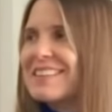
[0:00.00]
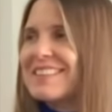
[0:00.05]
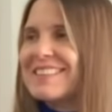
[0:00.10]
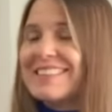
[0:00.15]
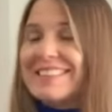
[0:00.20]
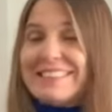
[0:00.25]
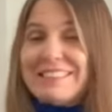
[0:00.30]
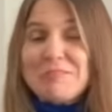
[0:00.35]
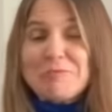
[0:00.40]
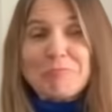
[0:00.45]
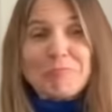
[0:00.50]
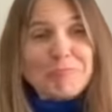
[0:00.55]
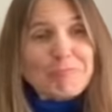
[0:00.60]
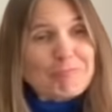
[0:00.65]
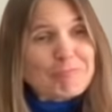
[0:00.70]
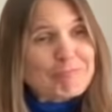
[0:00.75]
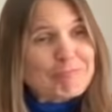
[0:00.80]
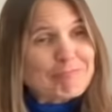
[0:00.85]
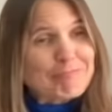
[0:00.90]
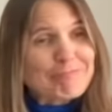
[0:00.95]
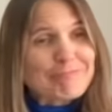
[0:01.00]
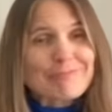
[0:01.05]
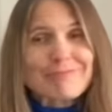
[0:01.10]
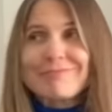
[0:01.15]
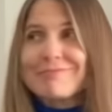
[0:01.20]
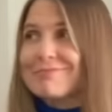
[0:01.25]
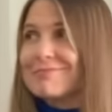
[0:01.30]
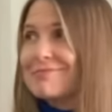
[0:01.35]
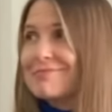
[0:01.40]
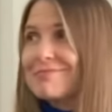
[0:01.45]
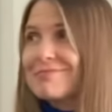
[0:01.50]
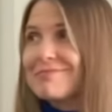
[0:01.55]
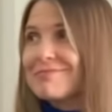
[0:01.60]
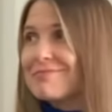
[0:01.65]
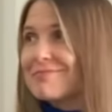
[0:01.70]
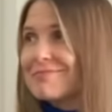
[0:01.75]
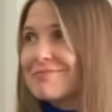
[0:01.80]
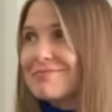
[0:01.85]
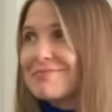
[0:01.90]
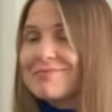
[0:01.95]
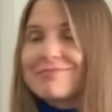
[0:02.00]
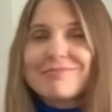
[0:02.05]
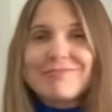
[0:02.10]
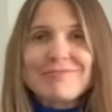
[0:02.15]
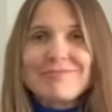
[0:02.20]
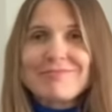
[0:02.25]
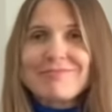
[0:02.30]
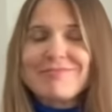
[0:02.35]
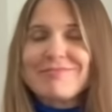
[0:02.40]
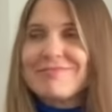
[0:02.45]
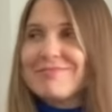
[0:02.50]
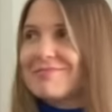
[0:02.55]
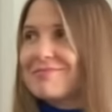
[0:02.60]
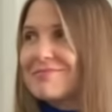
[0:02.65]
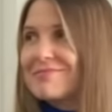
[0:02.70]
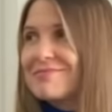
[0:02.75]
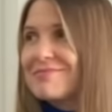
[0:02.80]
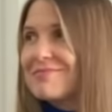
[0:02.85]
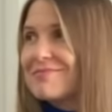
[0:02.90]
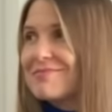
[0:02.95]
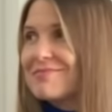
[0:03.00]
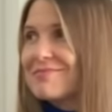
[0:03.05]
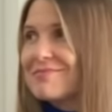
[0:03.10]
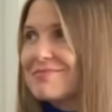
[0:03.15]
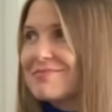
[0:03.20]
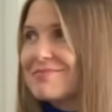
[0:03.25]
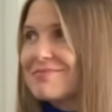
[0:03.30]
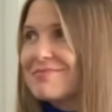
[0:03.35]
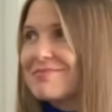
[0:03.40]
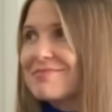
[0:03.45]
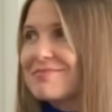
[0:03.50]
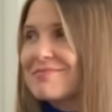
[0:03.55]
[no speech]